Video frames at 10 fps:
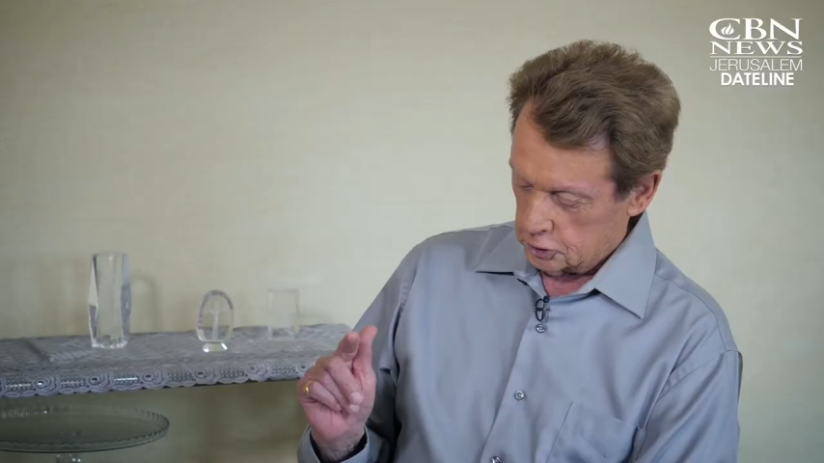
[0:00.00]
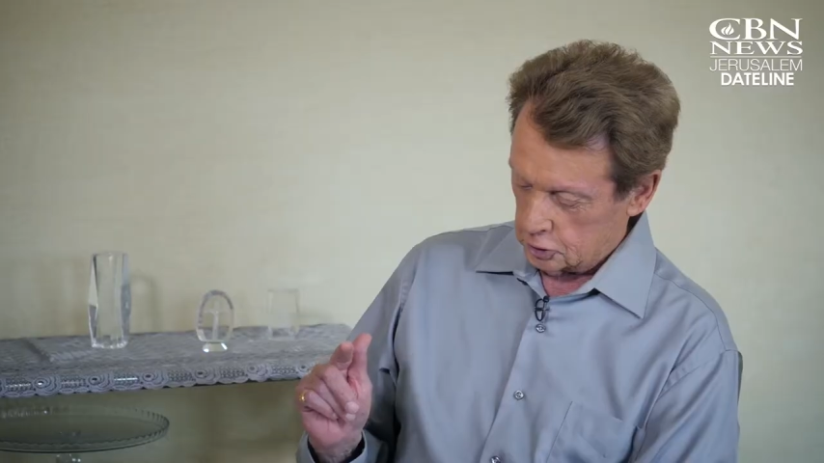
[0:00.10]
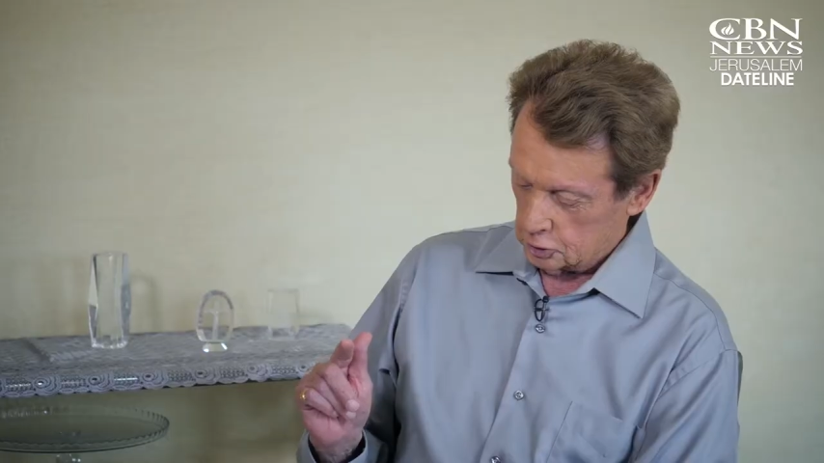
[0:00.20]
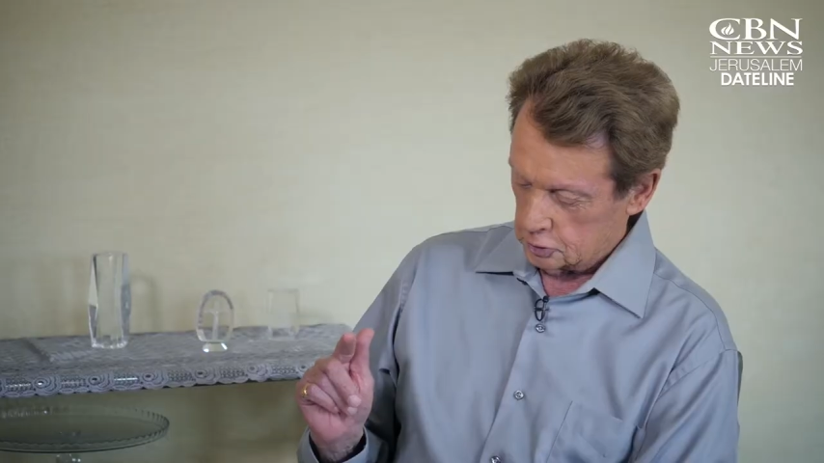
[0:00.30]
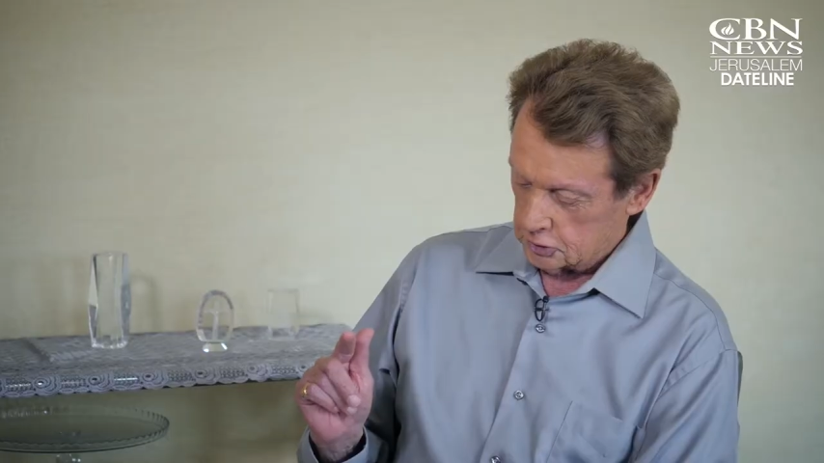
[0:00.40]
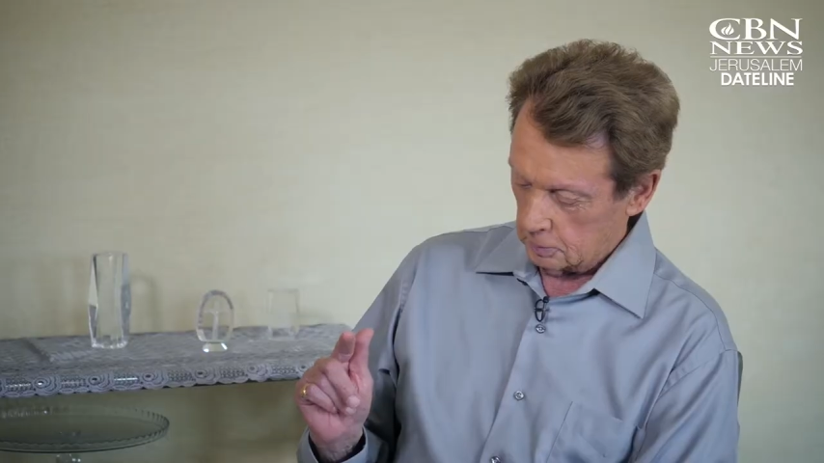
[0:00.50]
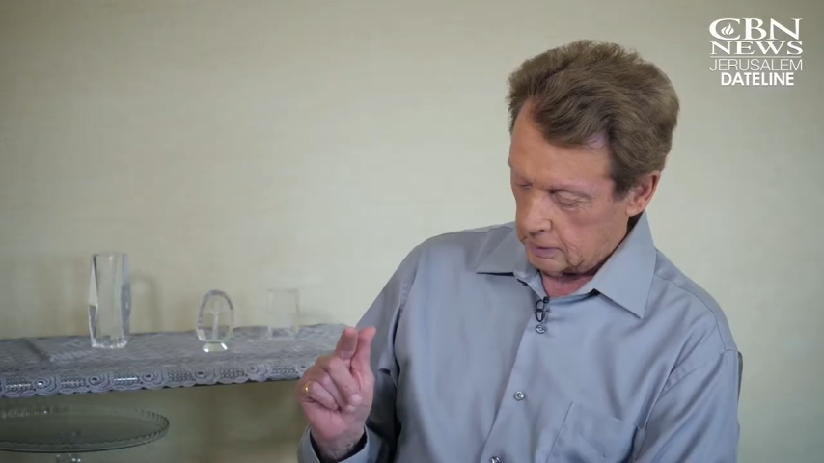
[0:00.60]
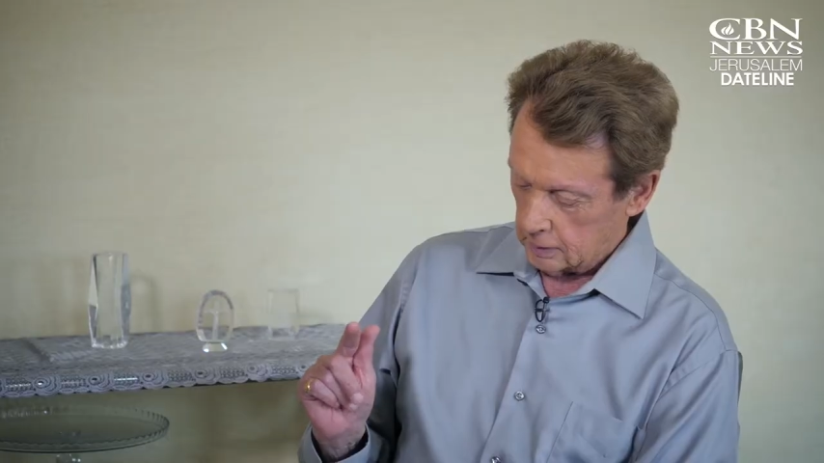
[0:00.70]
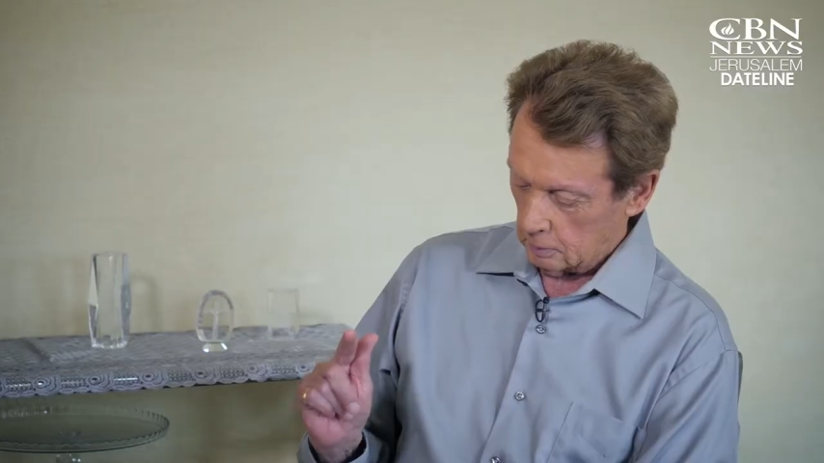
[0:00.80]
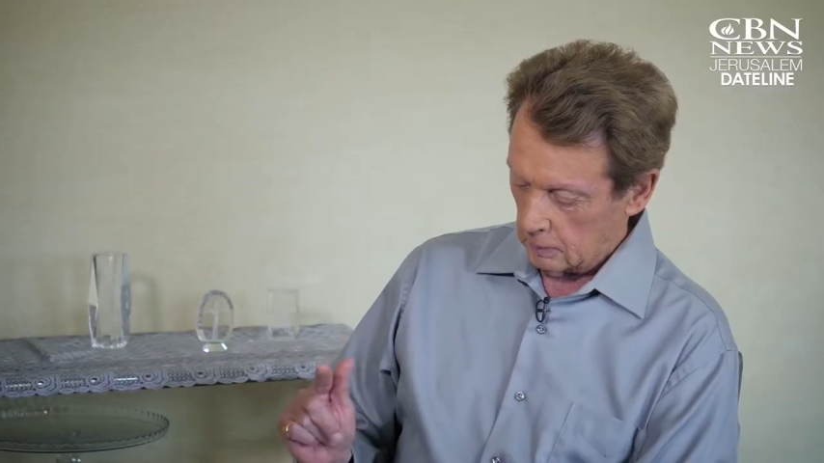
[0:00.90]
choose to
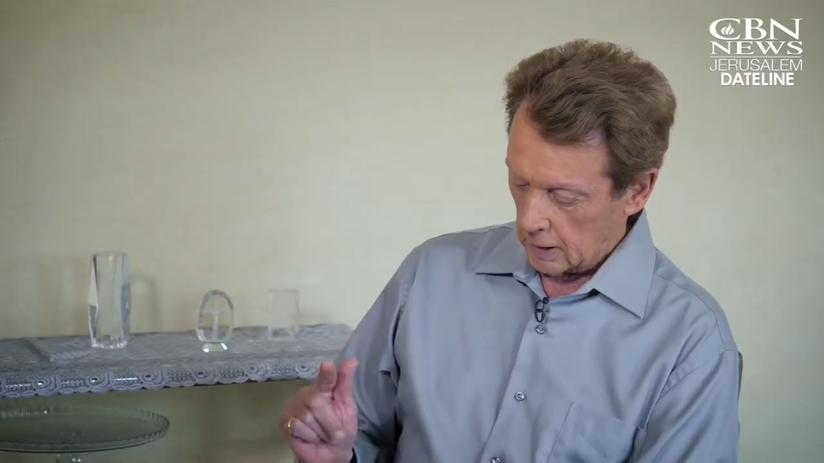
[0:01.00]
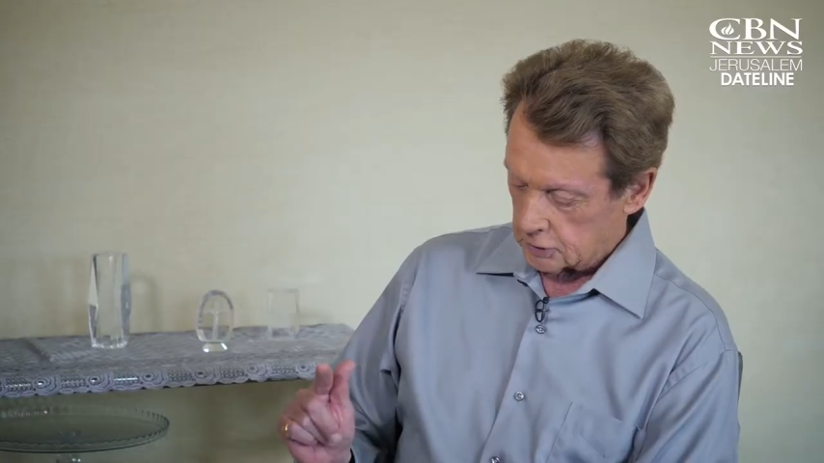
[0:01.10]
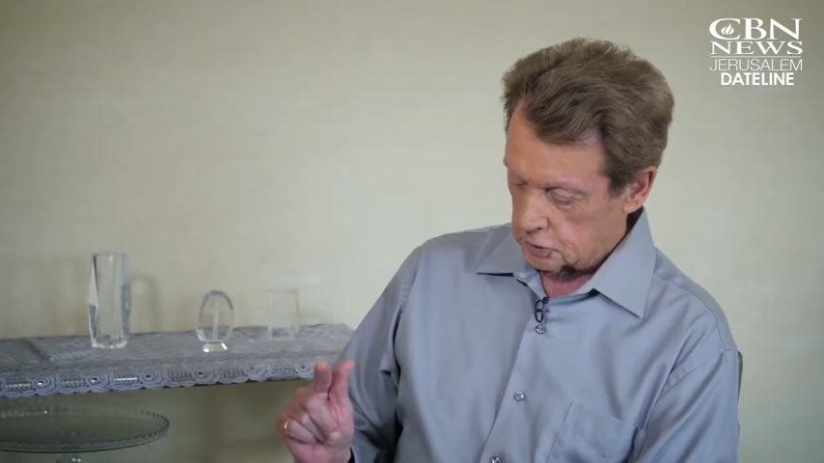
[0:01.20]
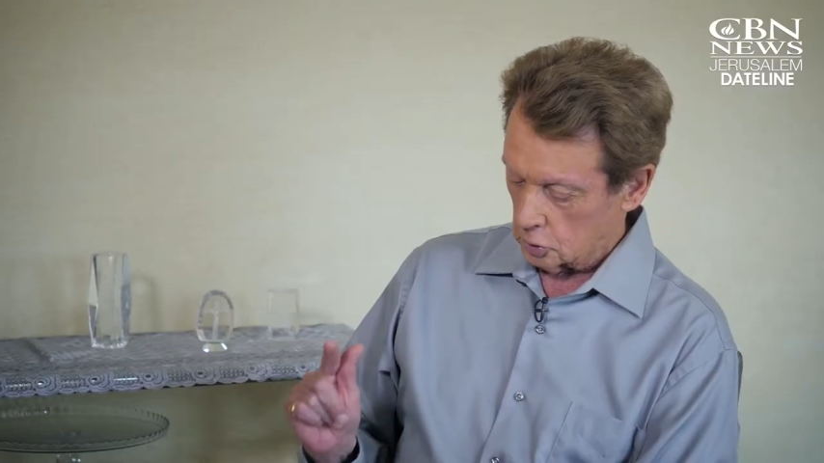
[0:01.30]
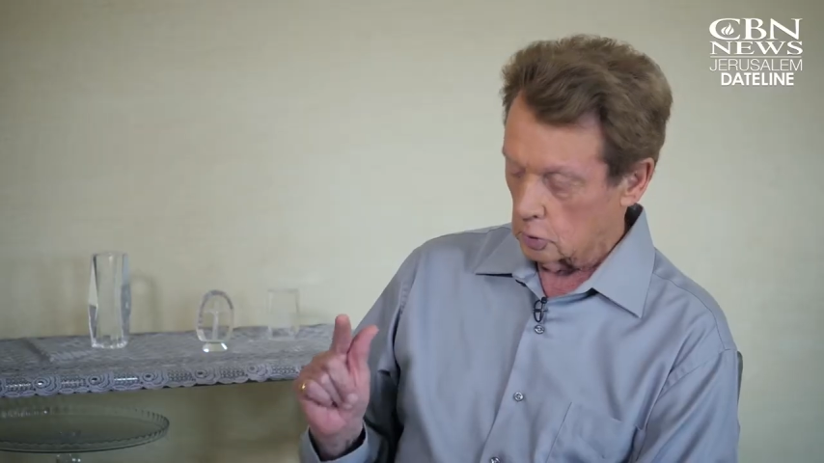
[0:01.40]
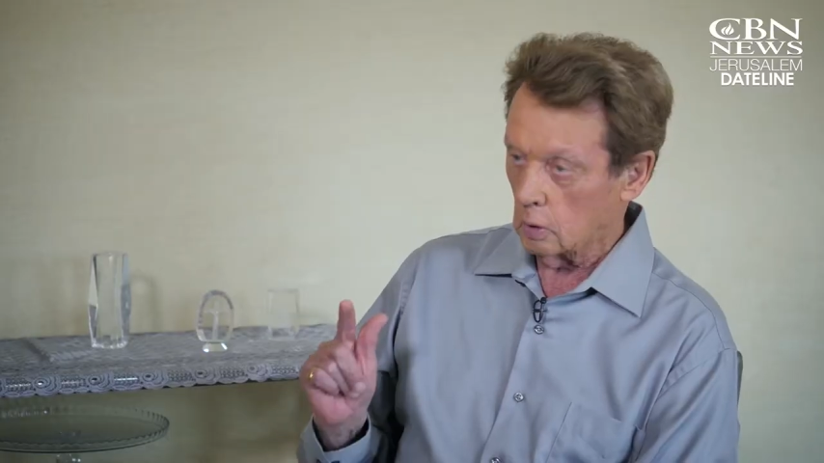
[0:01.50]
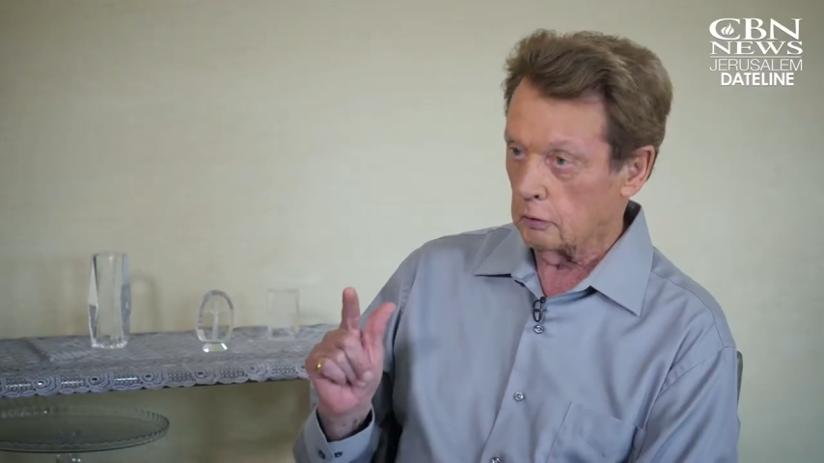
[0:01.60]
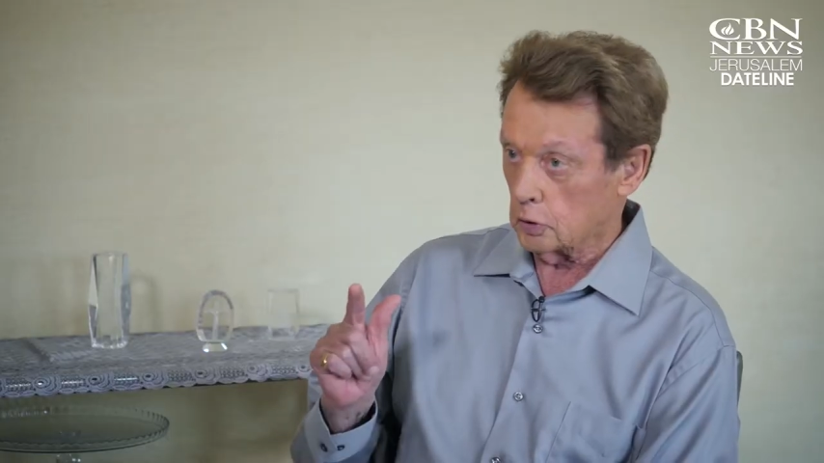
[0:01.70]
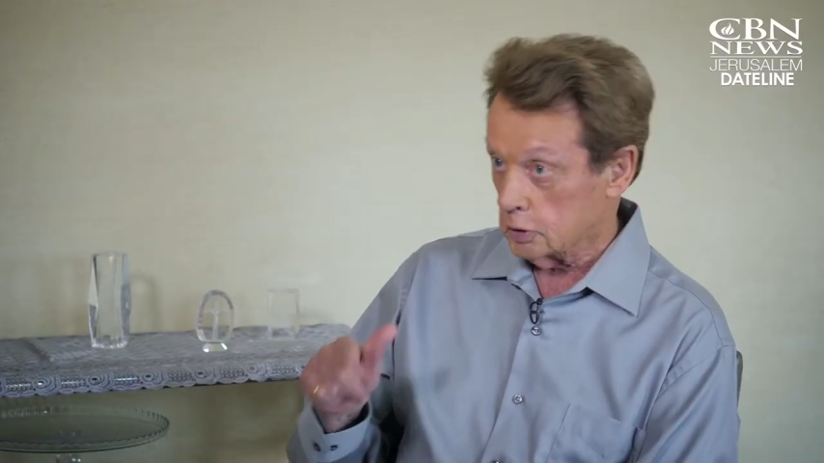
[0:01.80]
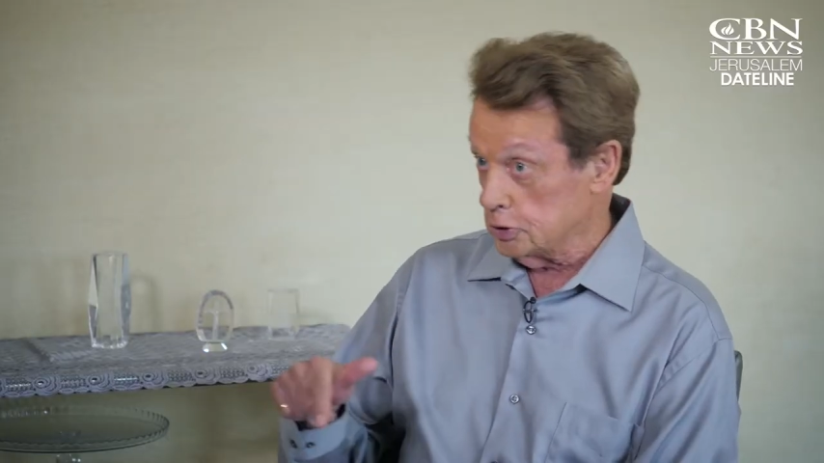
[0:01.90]
be an ambassador
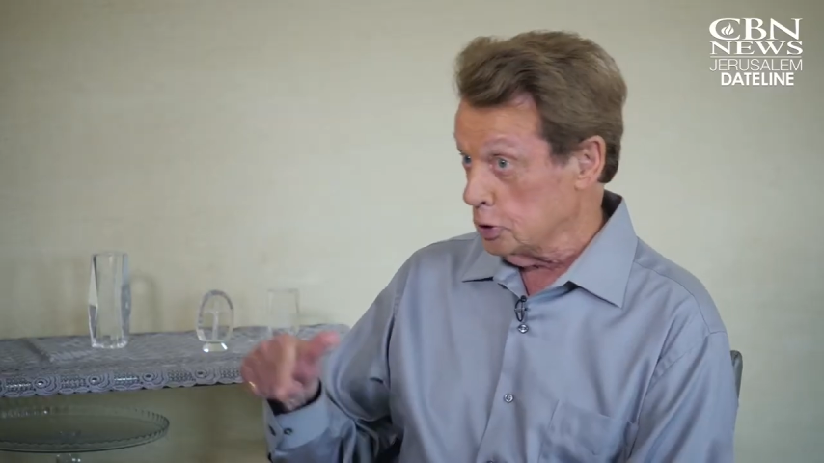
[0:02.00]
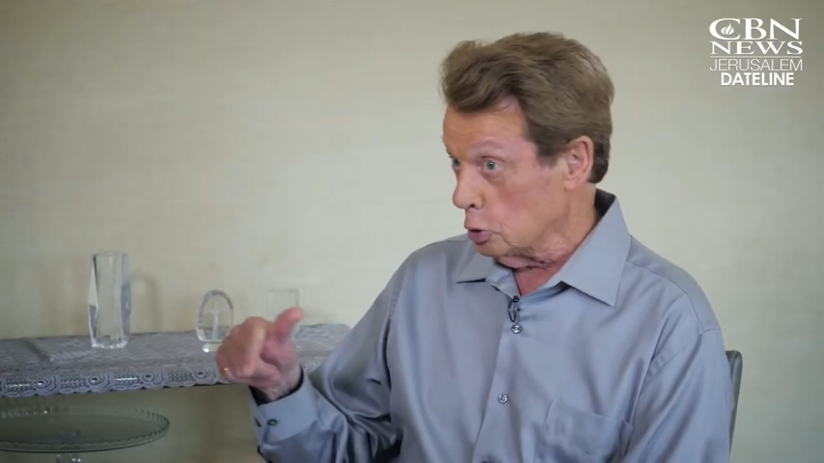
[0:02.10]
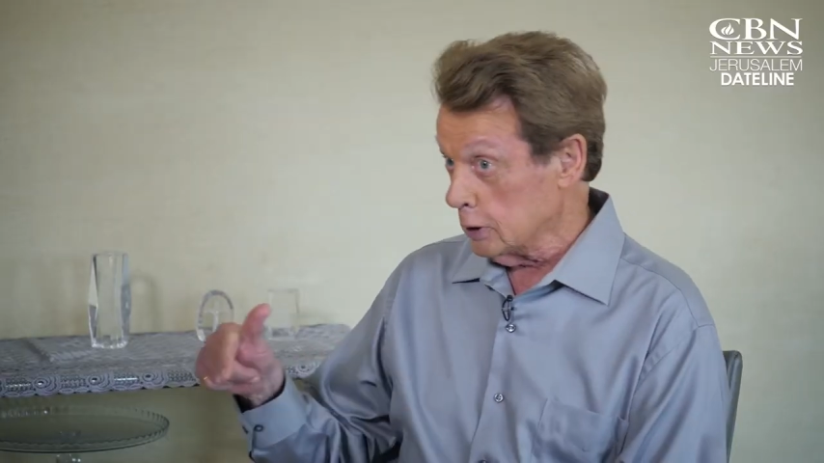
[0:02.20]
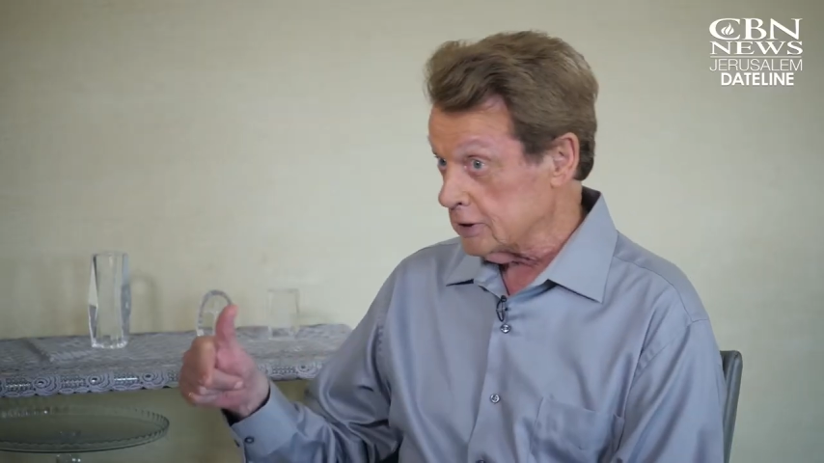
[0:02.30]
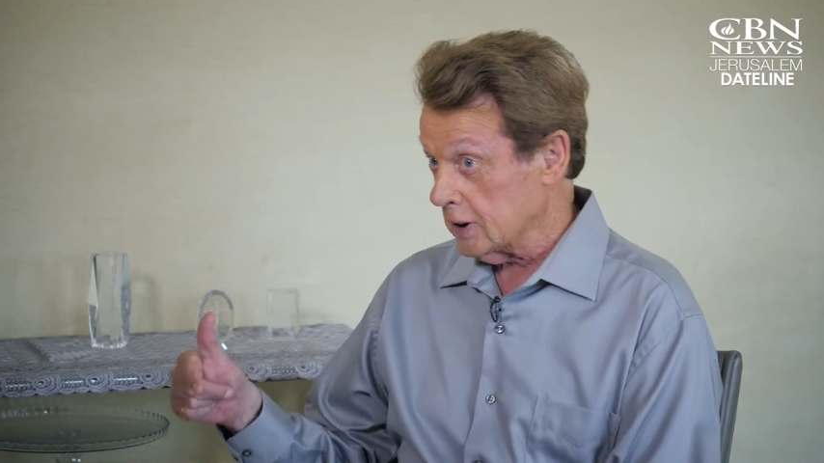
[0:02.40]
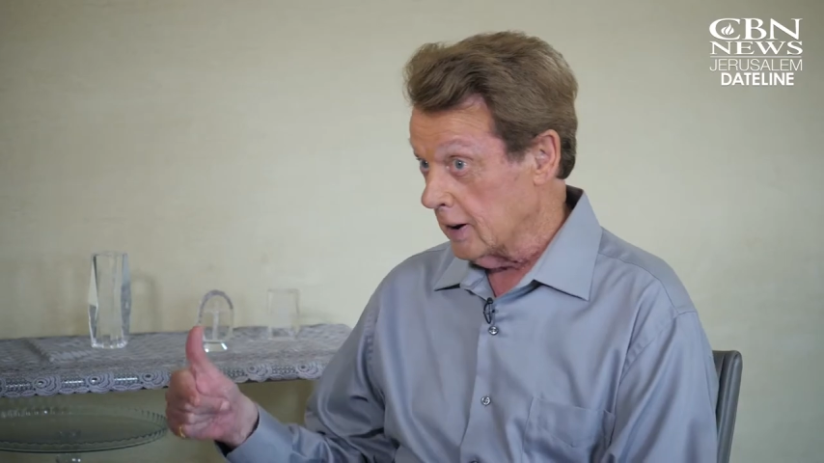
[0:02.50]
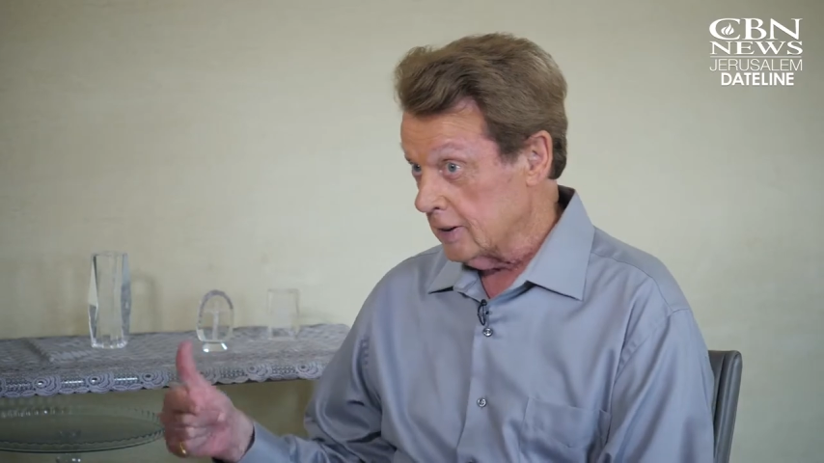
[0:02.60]
for the Jewish